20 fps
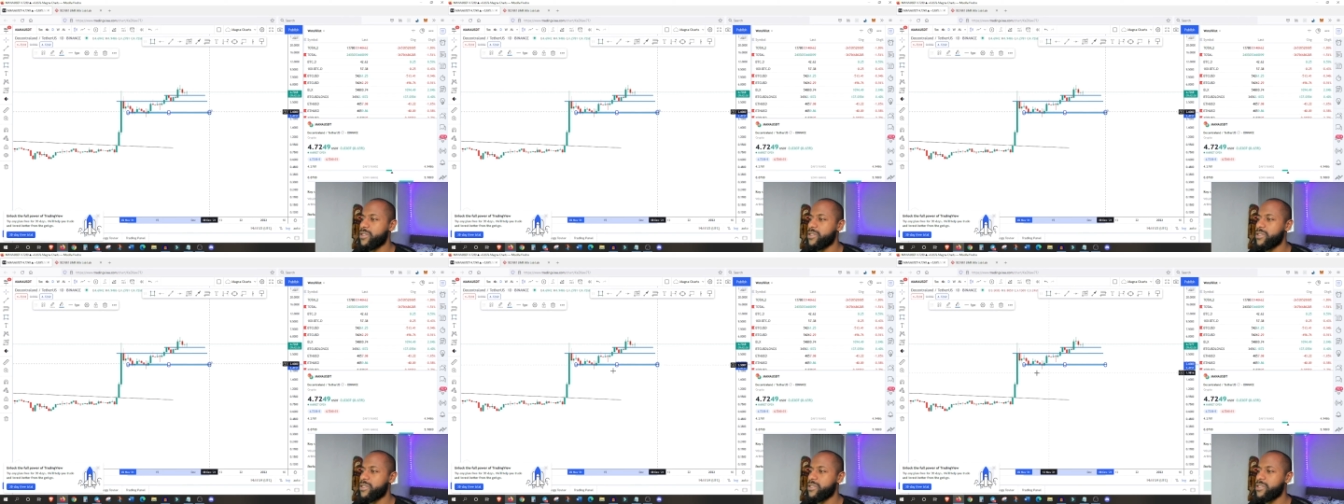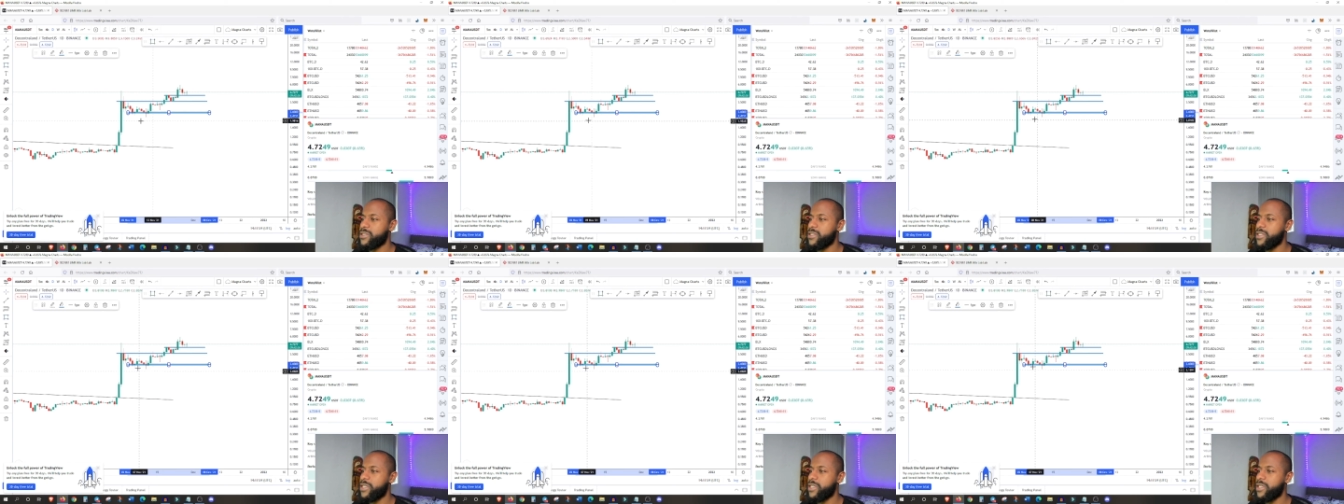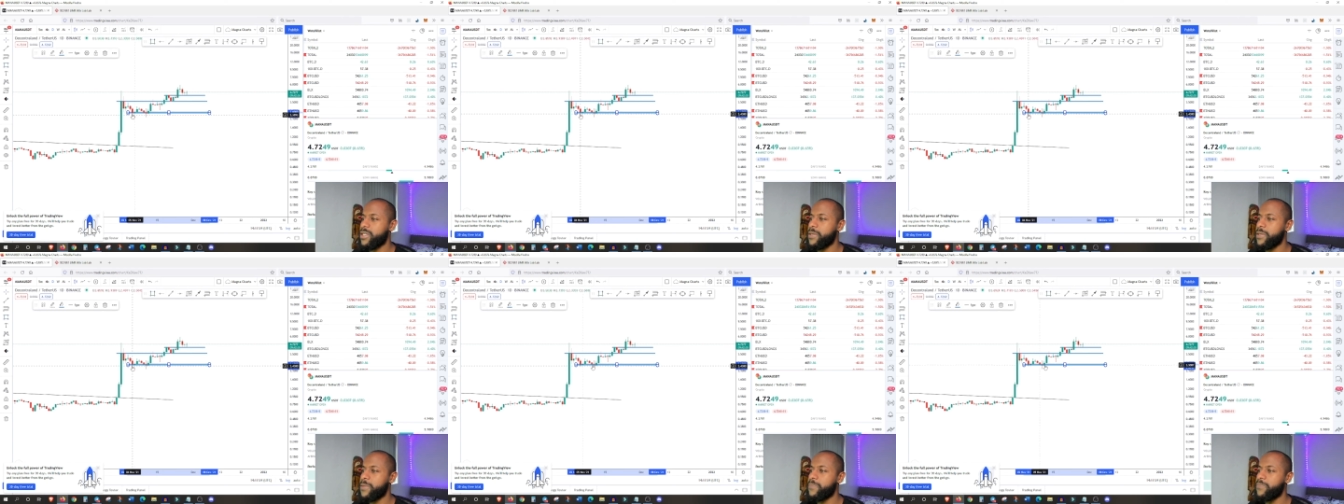So you can
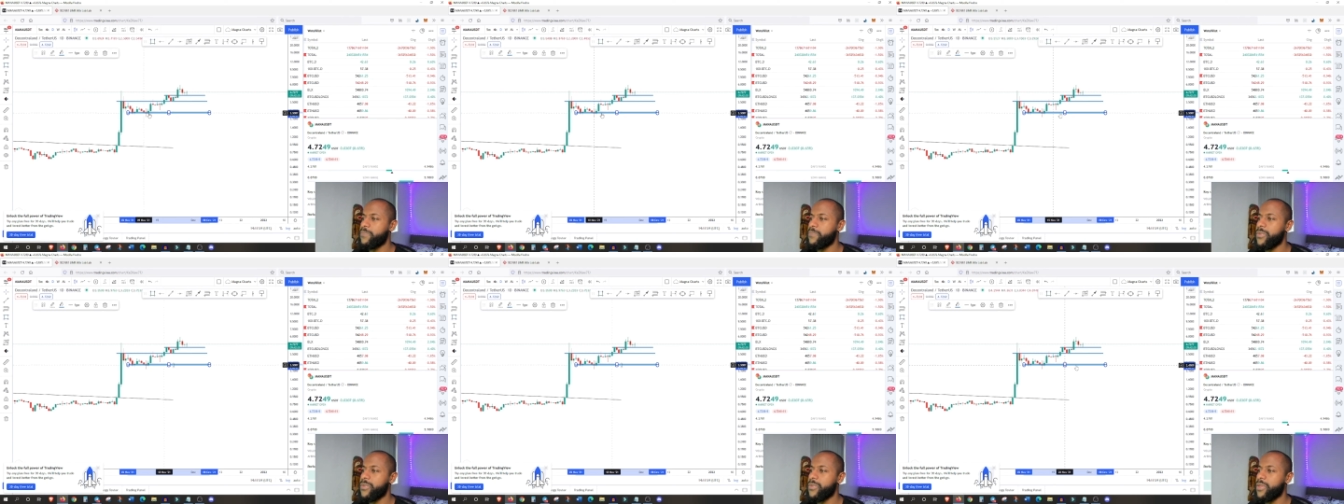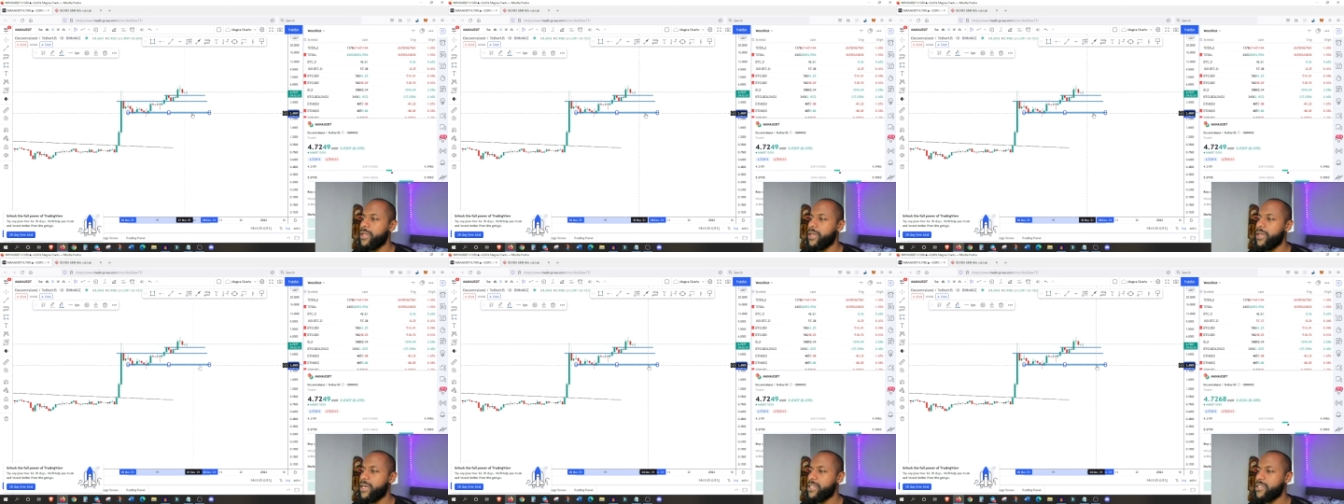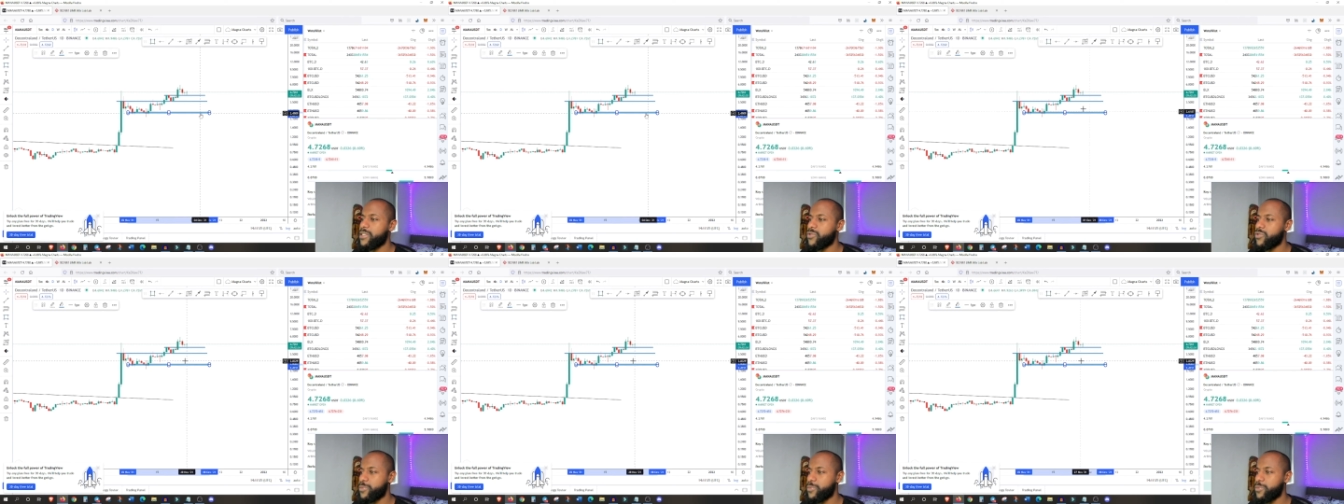see
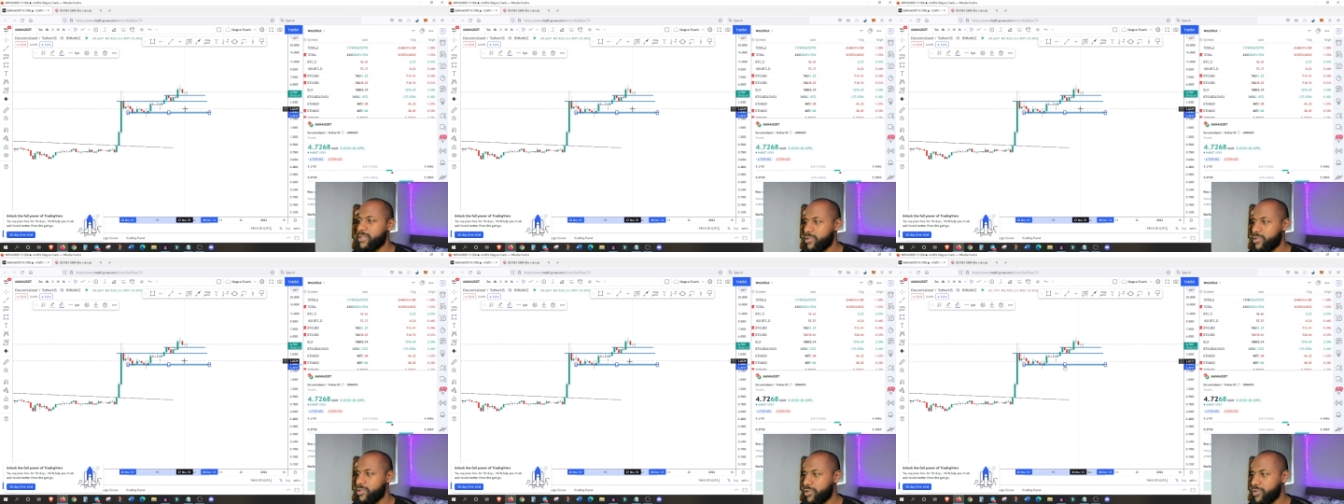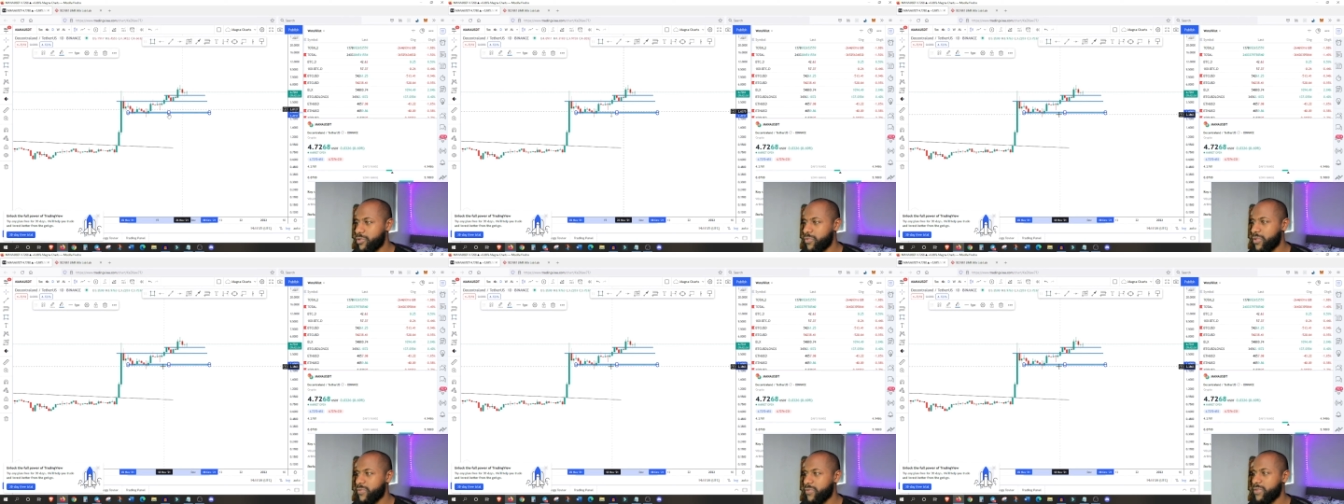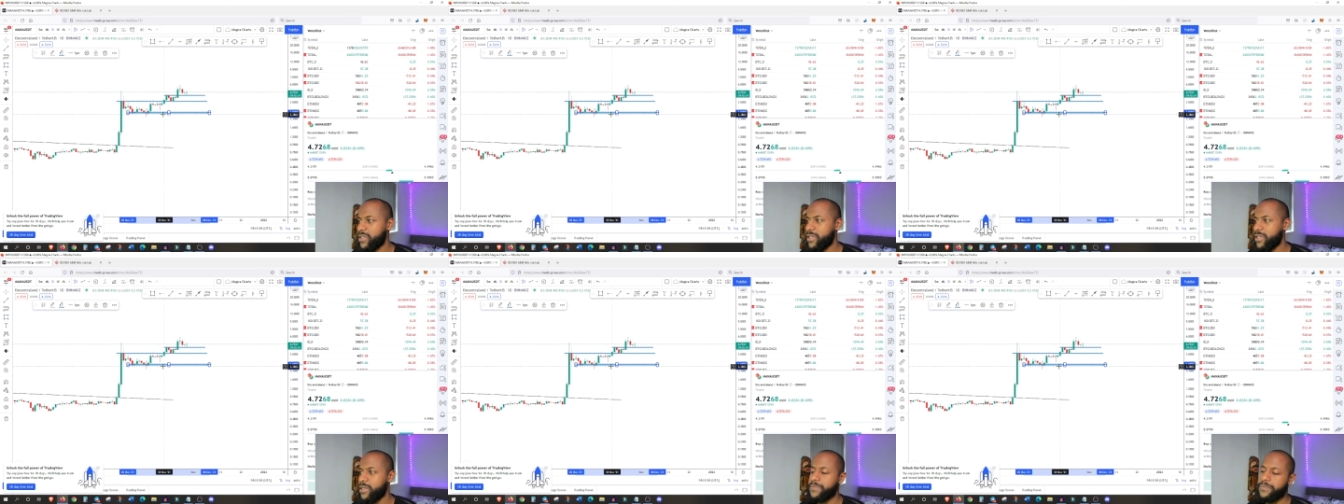it's respected
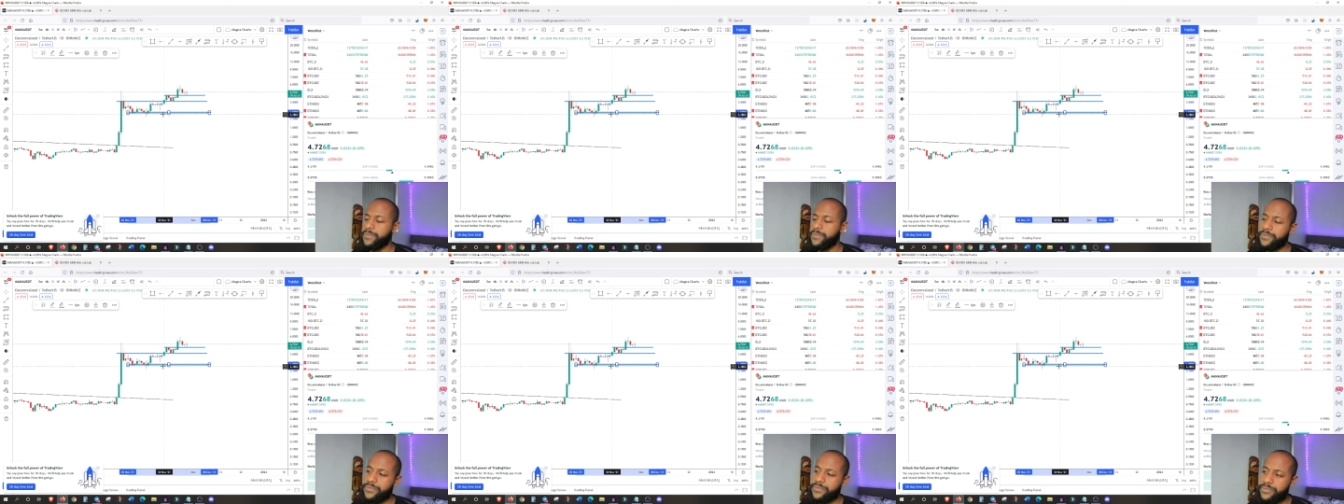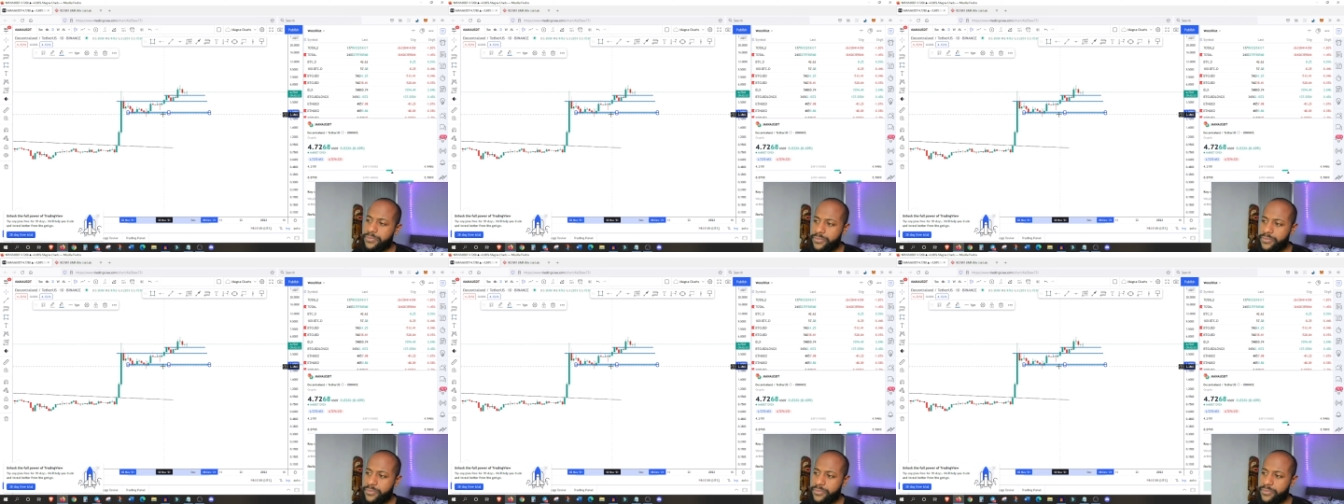250.